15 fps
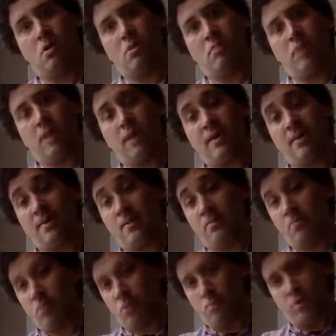the
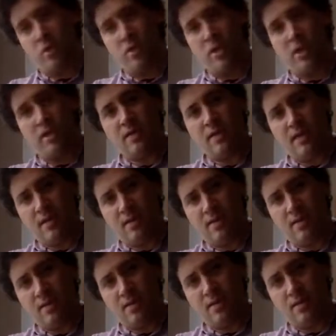more money I
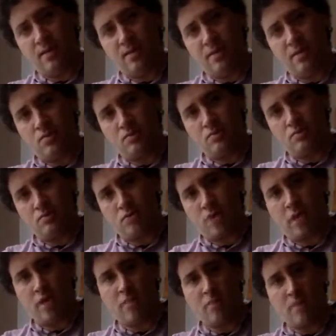get, the
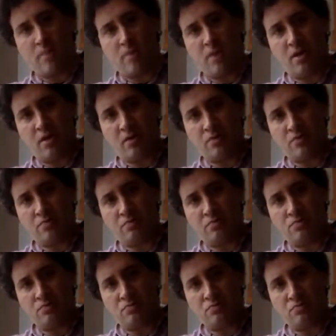higher my payoff.
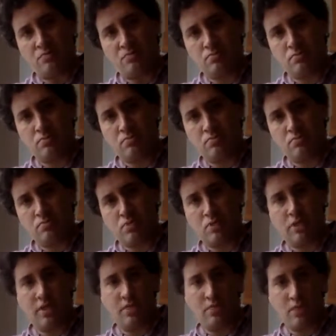The
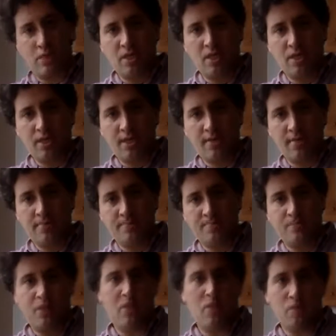less money I get,
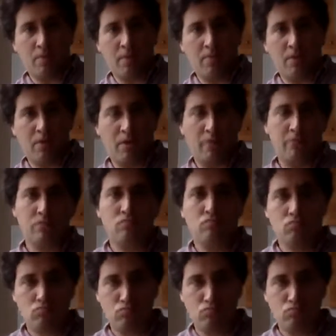the lower my payoff.